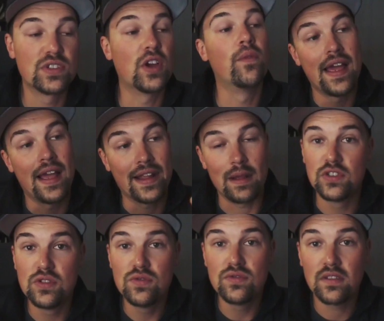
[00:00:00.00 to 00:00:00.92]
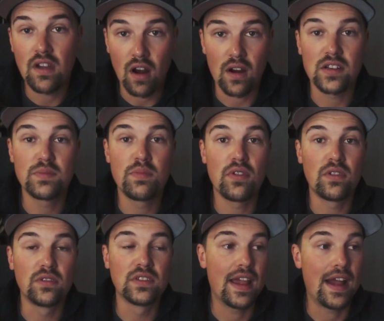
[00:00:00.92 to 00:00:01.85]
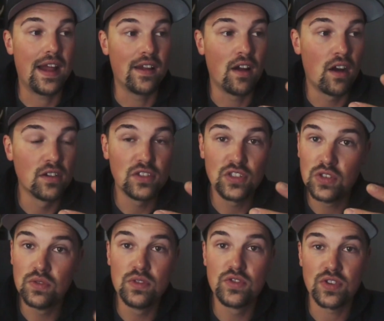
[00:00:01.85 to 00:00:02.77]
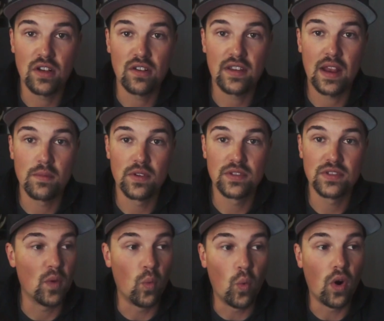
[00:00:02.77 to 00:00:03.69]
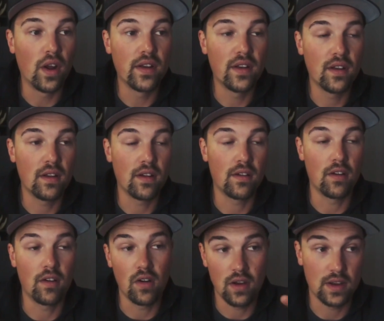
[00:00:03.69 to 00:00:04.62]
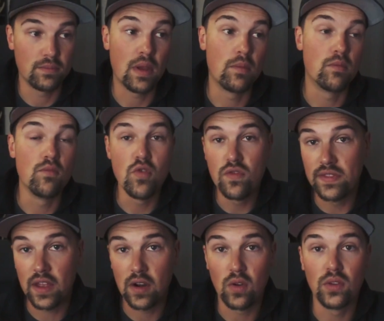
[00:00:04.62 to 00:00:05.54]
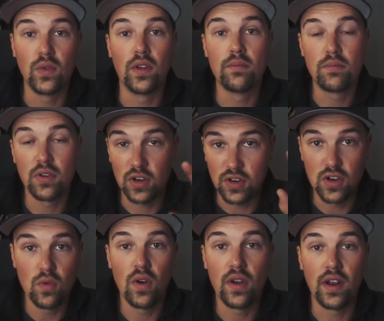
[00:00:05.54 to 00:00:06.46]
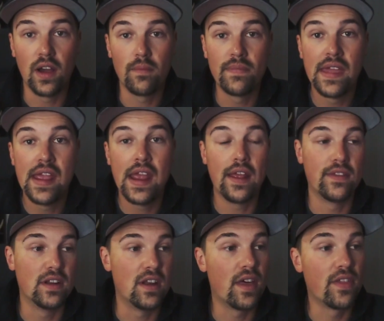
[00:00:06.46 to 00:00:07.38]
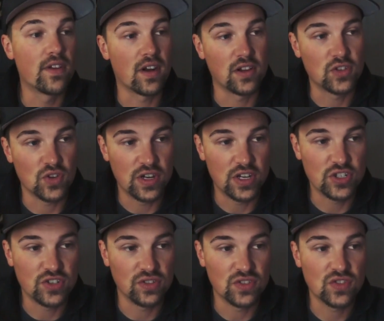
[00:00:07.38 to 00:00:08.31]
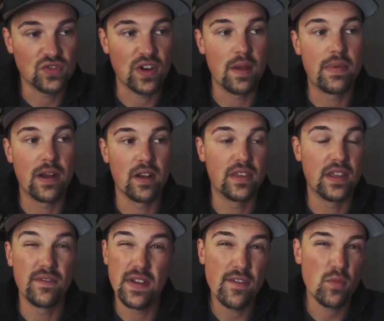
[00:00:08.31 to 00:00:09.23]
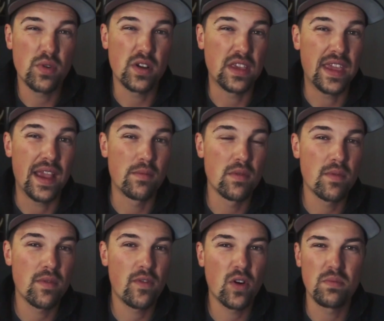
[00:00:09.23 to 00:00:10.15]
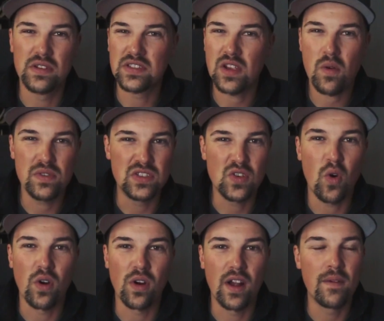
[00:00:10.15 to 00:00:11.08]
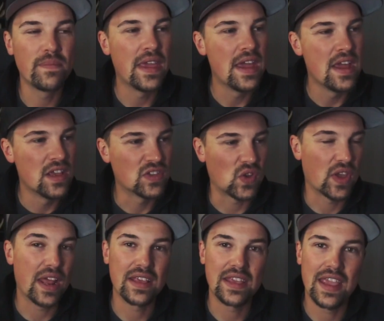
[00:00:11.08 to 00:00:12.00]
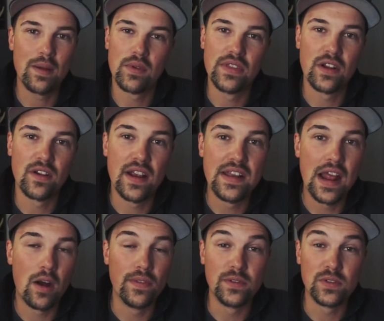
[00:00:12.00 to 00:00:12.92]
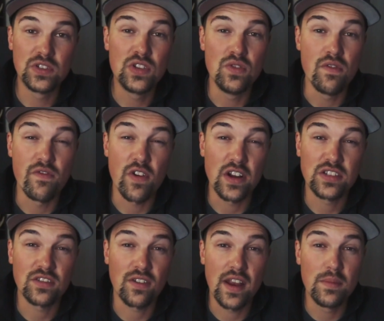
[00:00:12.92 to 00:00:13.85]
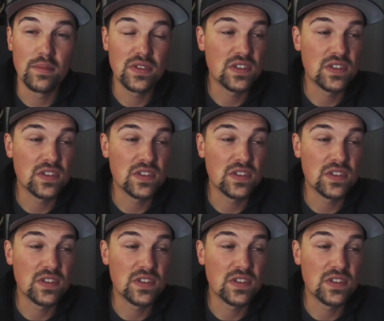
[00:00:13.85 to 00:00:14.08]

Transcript: So I got 2 cards pulled. I hung 2 new trail cameras. One, I moved that old one, put a new one up, and then another on a traditional scrape area that I've never put a camera before, but it's always tore up. So I got a camera there right now, and there's 2 fresh scrapes.